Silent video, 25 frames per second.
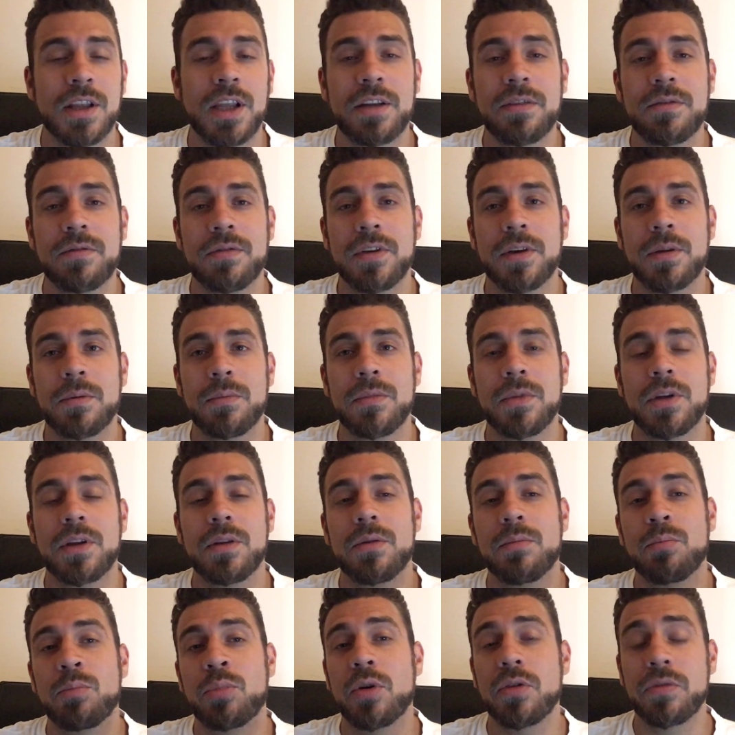Let
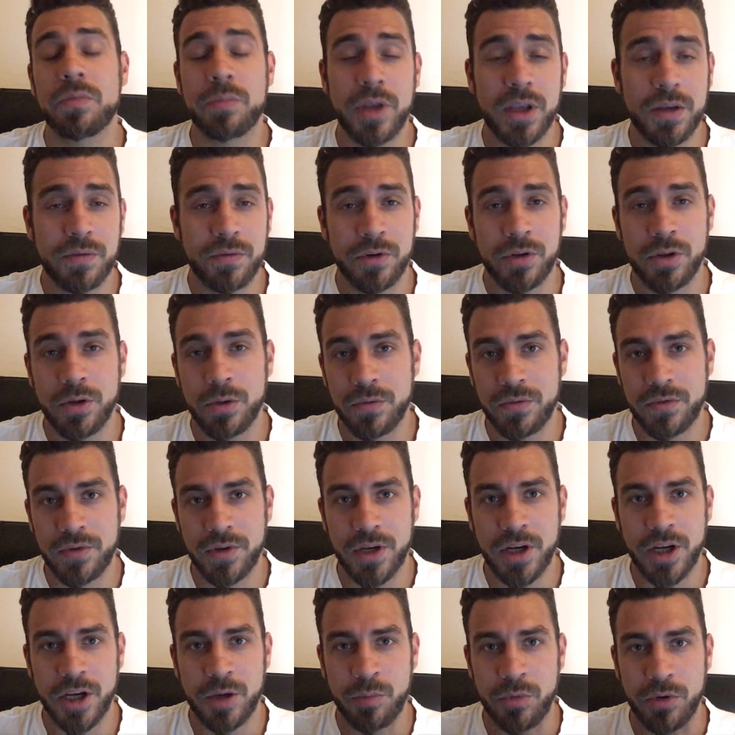them both make their
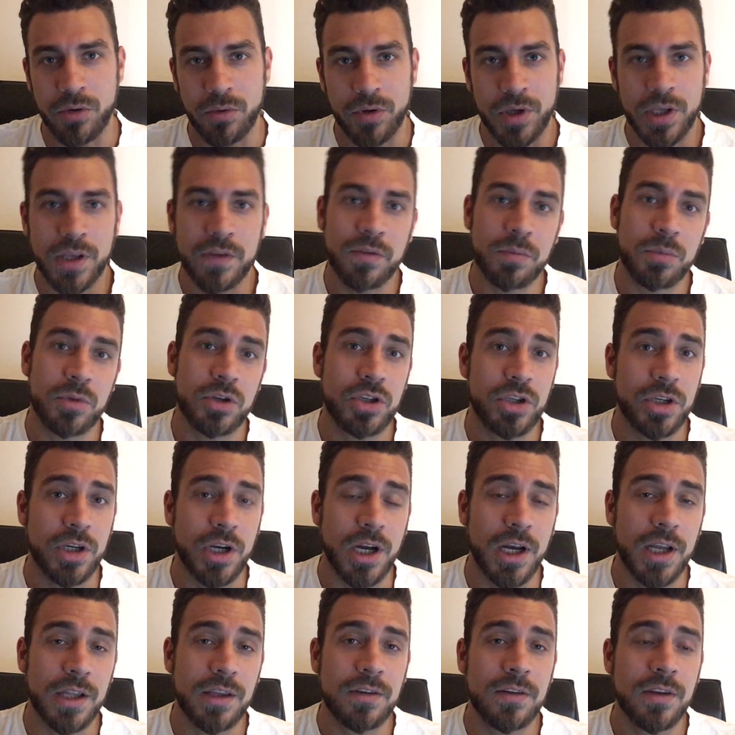UFC debut. Give them a
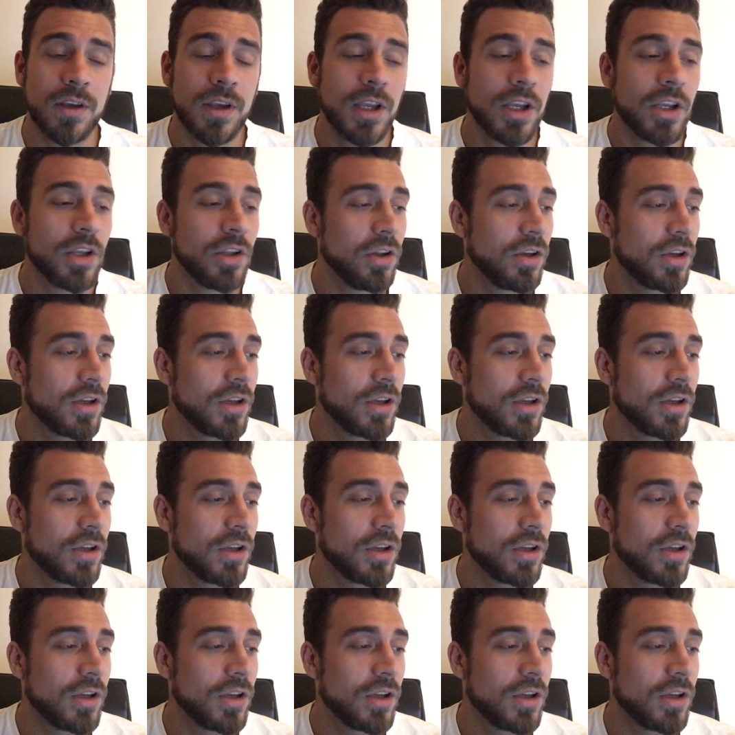shot.